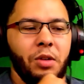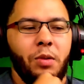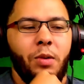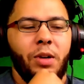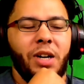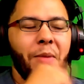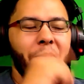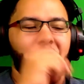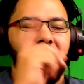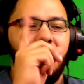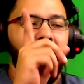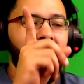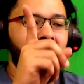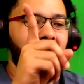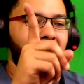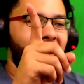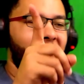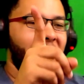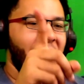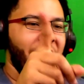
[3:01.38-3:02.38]
what I'm
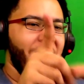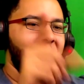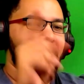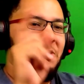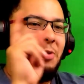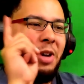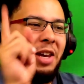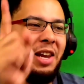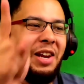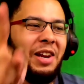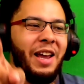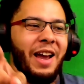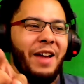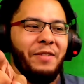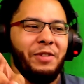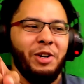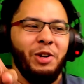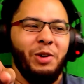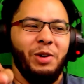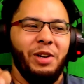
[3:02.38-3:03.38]
thinking, we need to have her
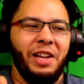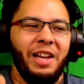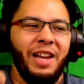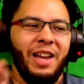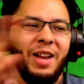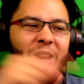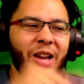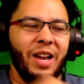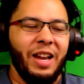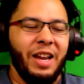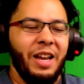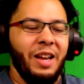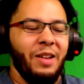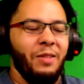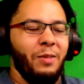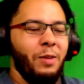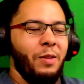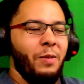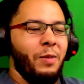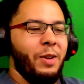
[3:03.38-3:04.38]
do it again.
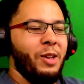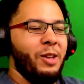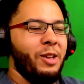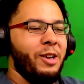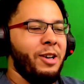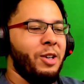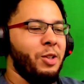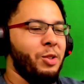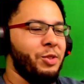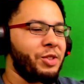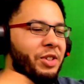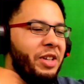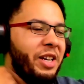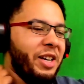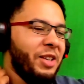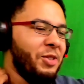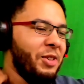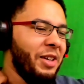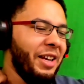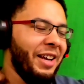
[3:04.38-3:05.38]
Well, the girls are there,
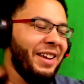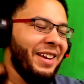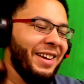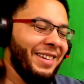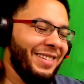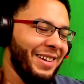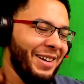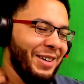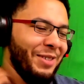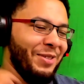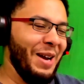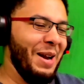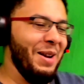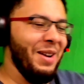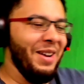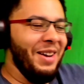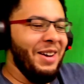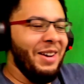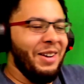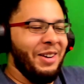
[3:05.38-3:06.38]
so they can get
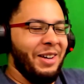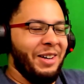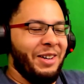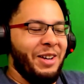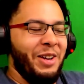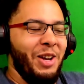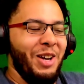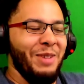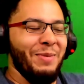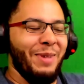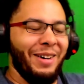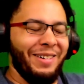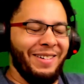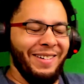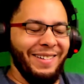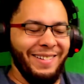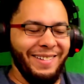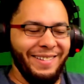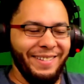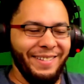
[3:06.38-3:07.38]
their Cutie Mark.
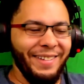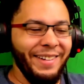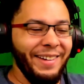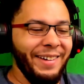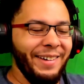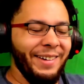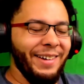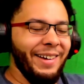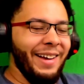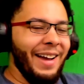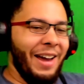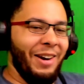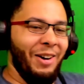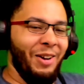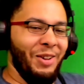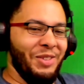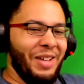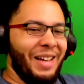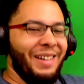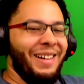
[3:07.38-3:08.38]
I know
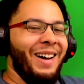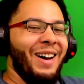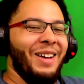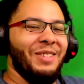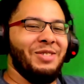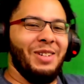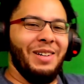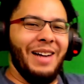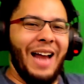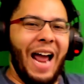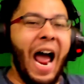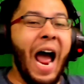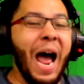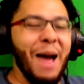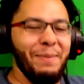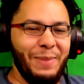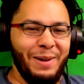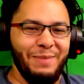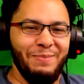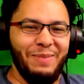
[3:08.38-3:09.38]
it's not how it's gonna
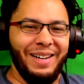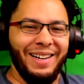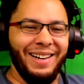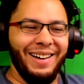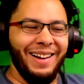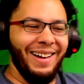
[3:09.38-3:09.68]
happen, but